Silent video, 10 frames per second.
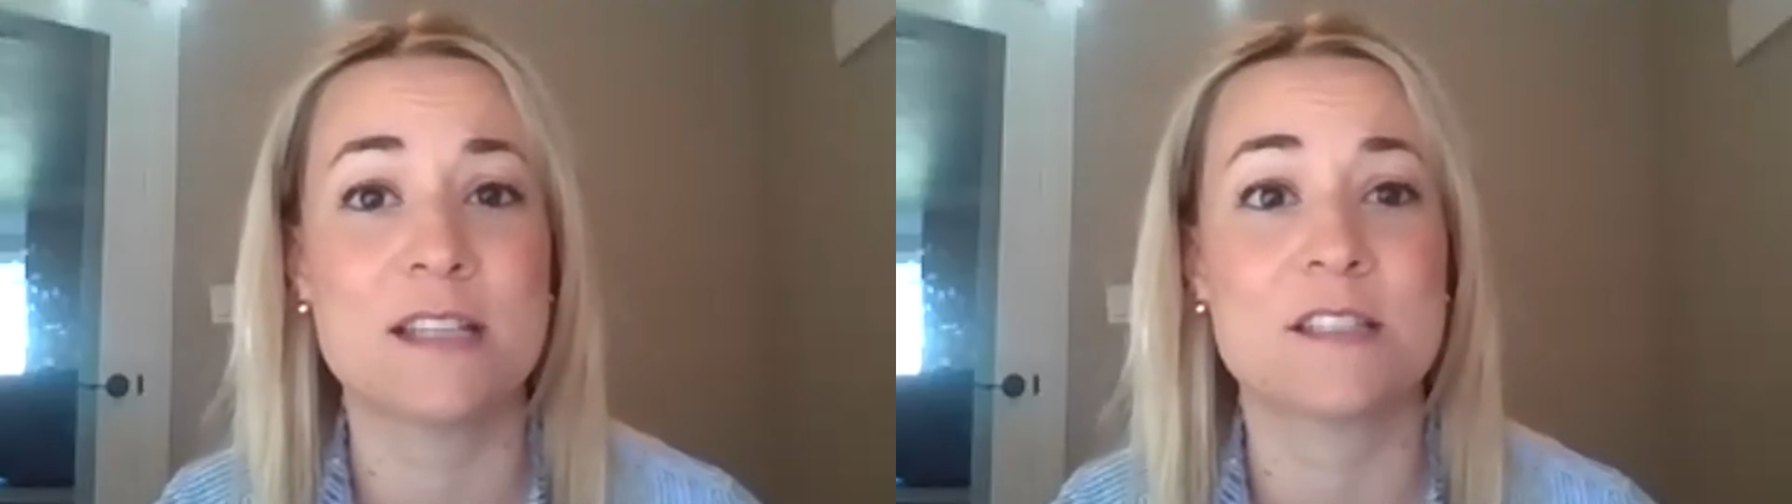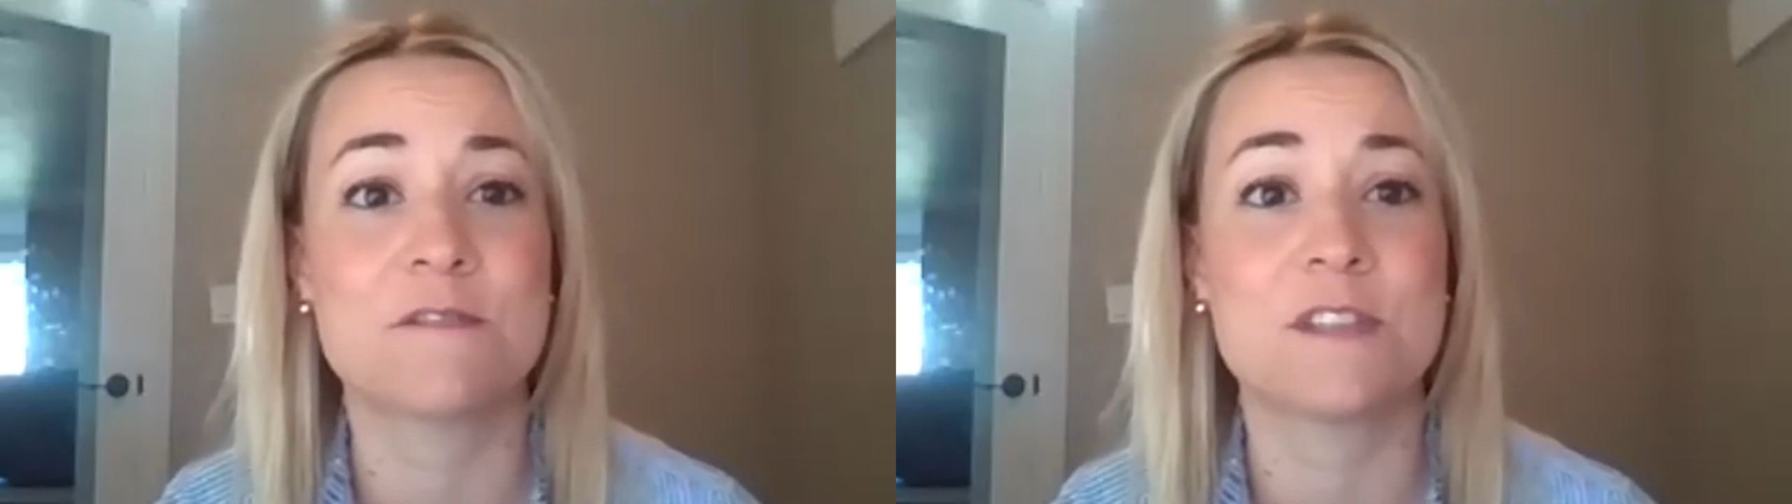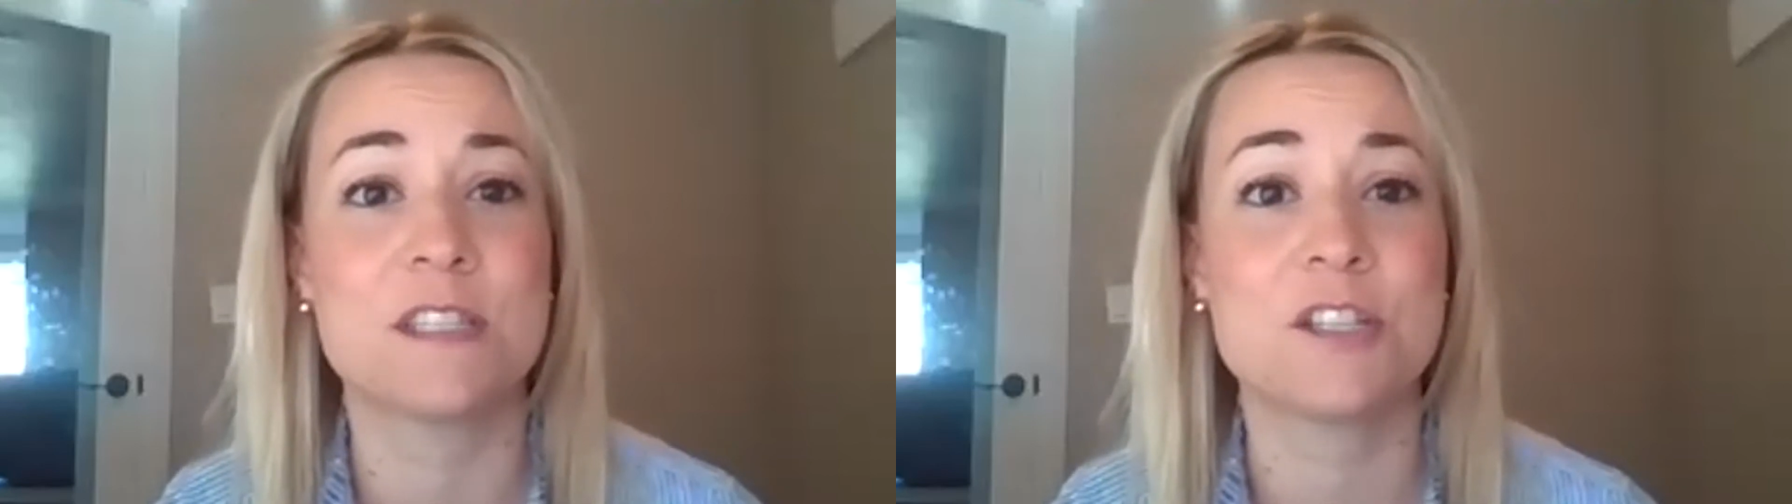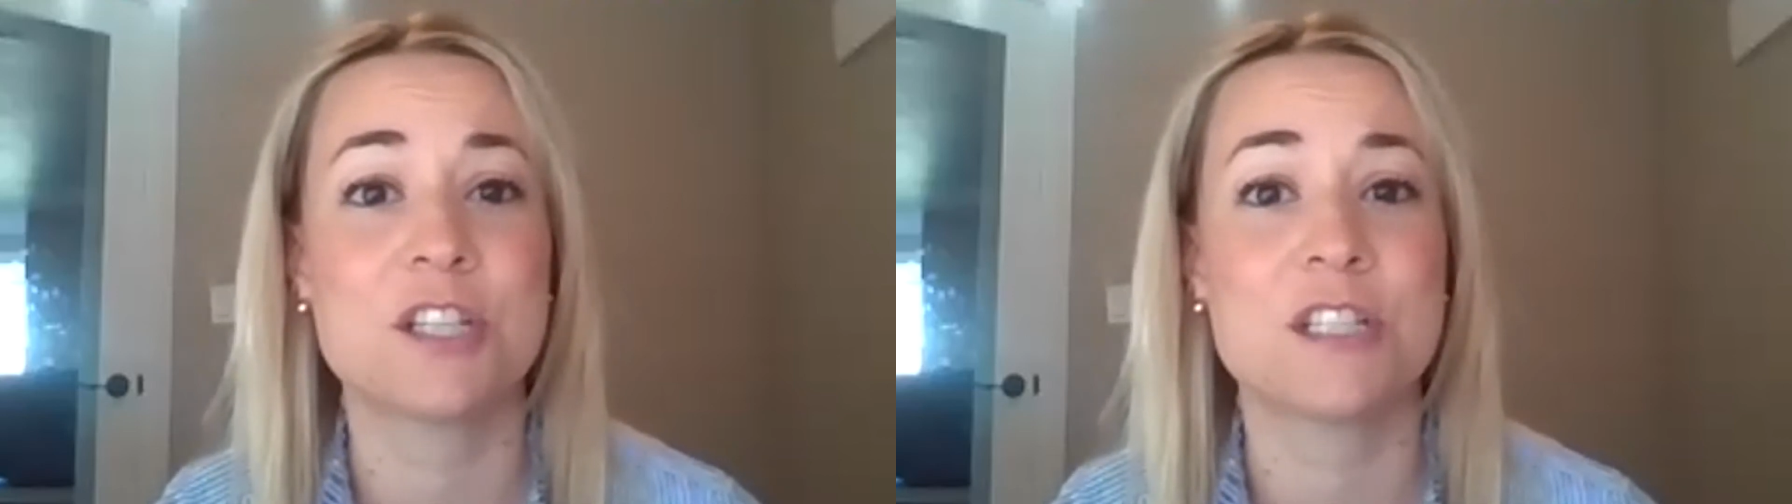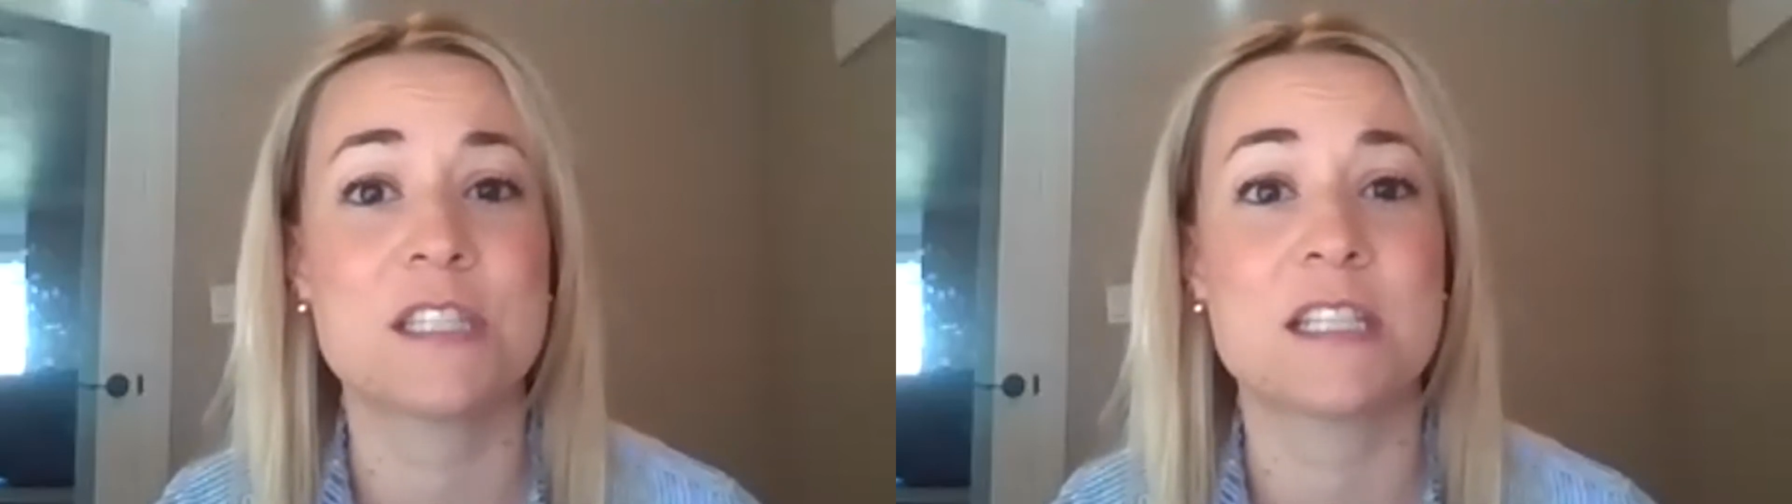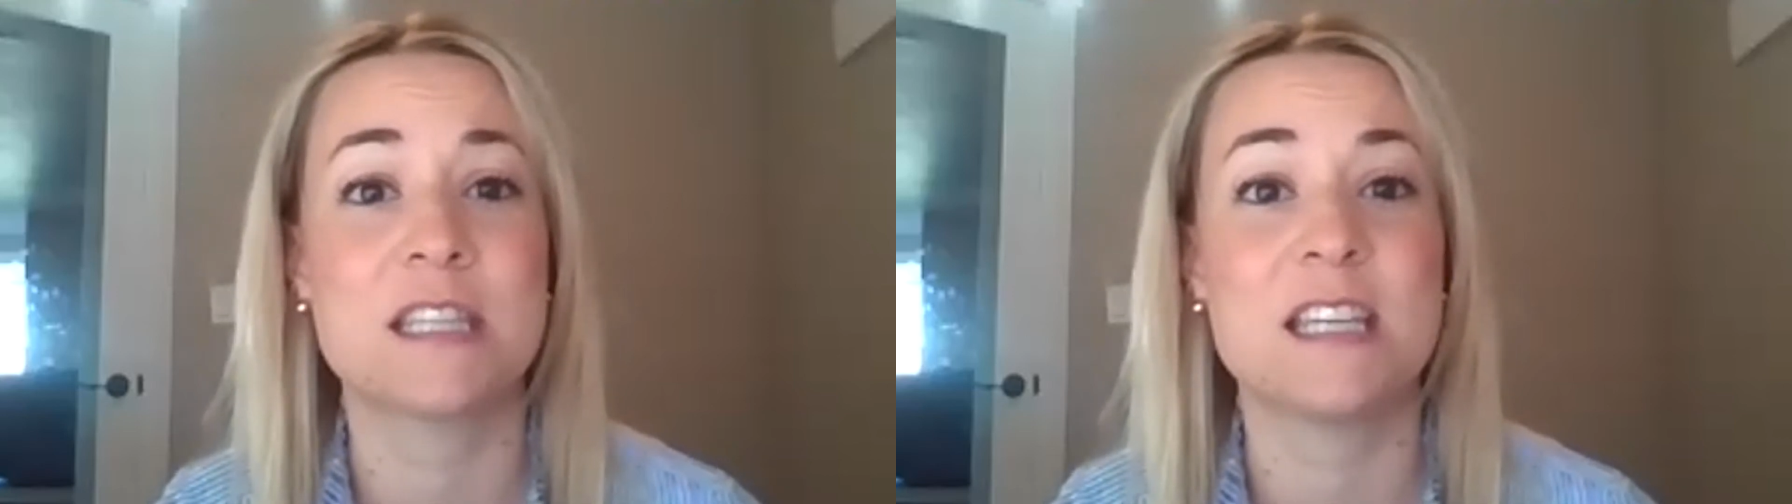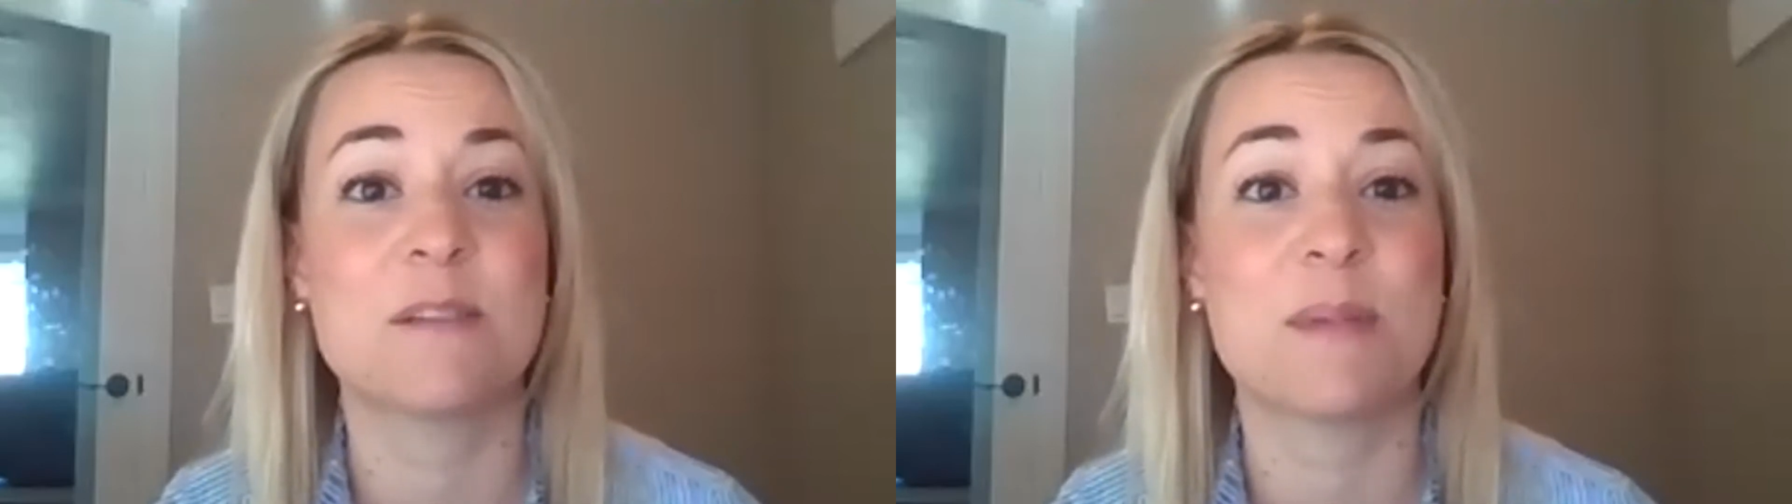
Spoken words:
as physicians to think